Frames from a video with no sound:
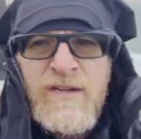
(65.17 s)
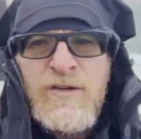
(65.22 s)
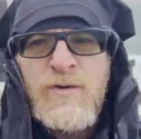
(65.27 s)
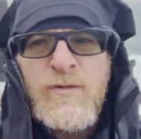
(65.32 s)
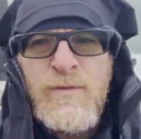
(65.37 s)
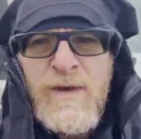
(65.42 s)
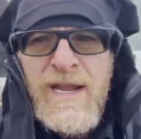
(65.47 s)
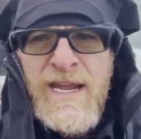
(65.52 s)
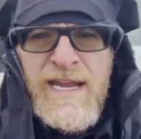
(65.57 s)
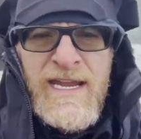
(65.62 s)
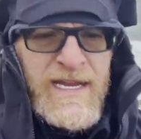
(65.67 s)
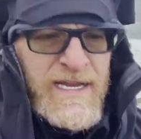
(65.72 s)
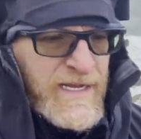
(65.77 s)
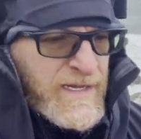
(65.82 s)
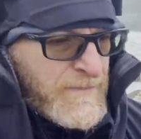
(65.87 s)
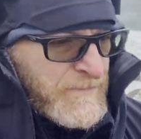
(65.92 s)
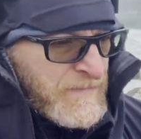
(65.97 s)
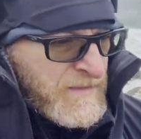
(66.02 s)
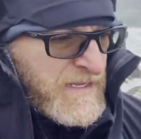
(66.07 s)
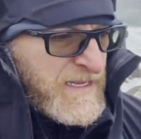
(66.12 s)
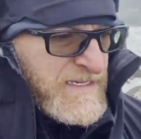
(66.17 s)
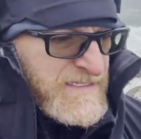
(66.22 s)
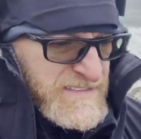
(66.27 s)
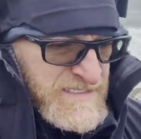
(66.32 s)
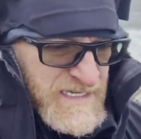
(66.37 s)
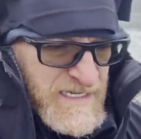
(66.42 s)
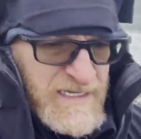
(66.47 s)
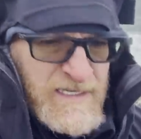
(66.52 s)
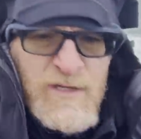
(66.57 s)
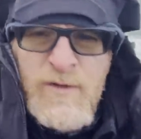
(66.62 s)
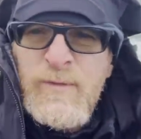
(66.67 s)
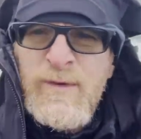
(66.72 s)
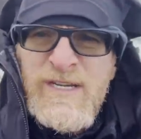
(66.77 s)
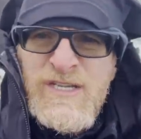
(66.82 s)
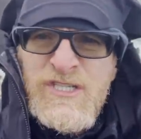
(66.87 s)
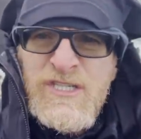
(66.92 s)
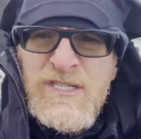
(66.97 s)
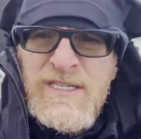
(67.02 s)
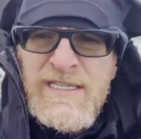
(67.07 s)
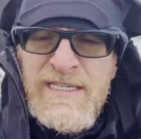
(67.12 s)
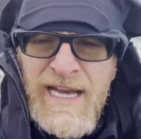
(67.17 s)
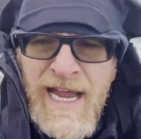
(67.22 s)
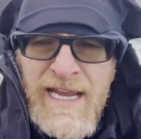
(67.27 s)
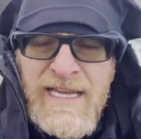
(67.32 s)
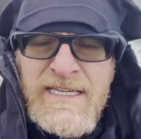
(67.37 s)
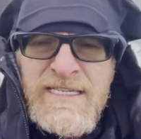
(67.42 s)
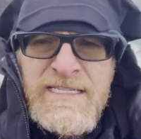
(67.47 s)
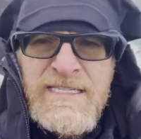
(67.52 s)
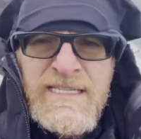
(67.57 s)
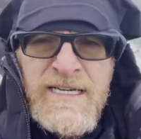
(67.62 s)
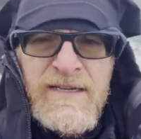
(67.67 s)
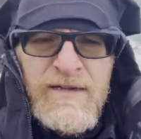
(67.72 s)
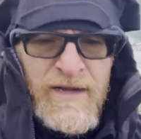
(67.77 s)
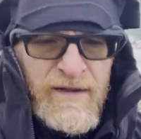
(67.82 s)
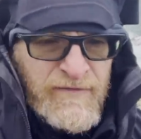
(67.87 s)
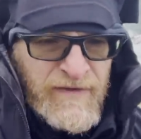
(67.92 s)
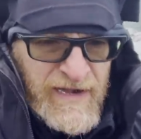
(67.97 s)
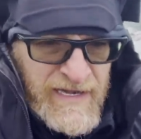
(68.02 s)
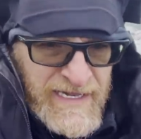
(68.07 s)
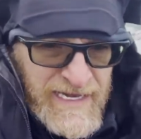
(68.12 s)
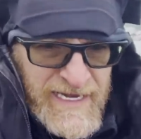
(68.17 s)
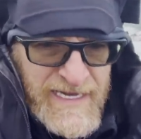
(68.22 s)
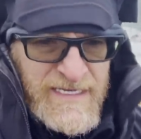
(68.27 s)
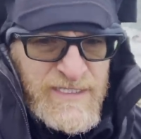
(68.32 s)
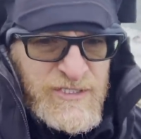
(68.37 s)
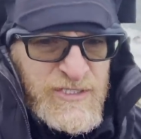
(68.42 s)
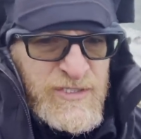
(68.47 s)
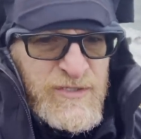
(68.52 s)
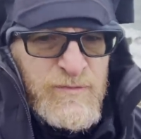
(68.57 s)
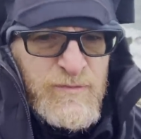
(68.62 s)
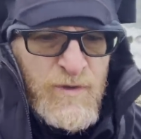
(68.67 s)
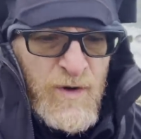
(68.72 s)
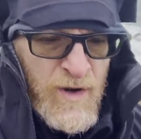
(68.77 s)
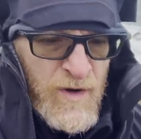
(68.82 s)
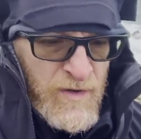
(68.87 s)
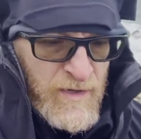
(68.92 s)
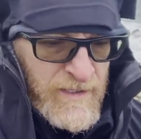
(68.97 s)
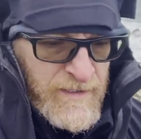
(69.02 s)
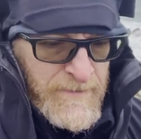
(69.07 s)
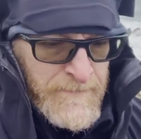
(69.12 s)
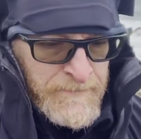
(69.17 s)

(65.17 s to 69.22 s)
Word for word: grey. It's a Lewisian gneiss, a, a very ancient rock.